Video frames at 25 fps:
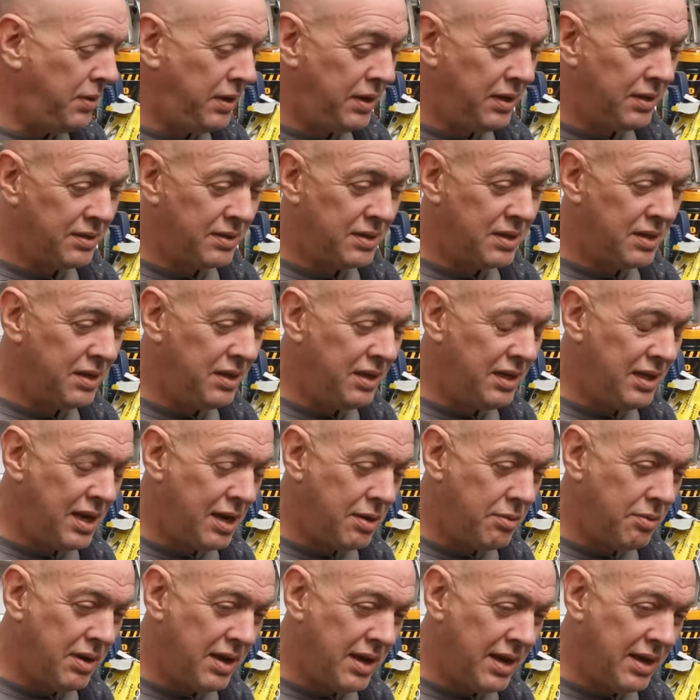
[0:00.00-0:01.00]
but, you
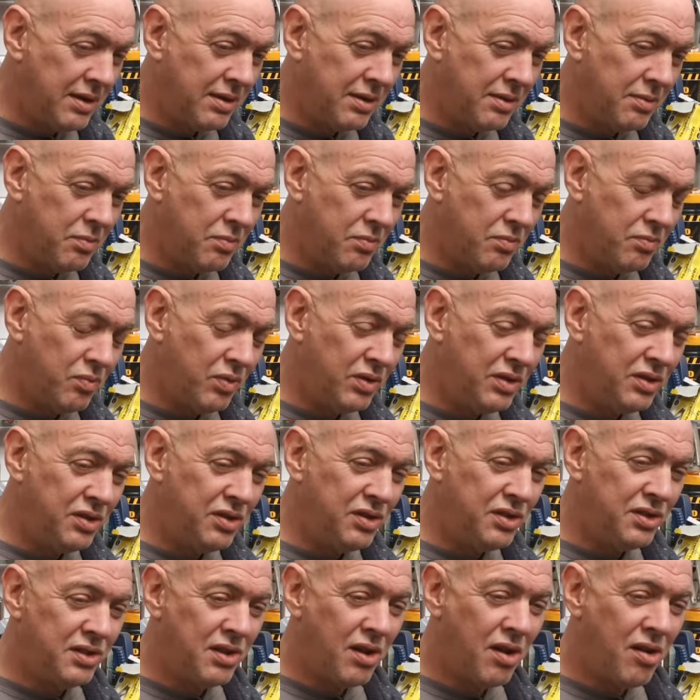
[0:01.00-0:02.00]
know, it,
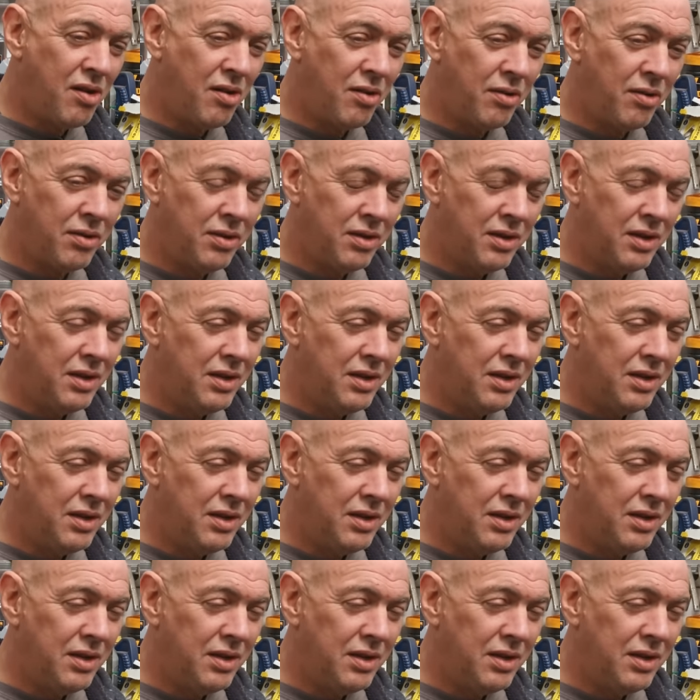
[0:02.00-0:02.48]
once you start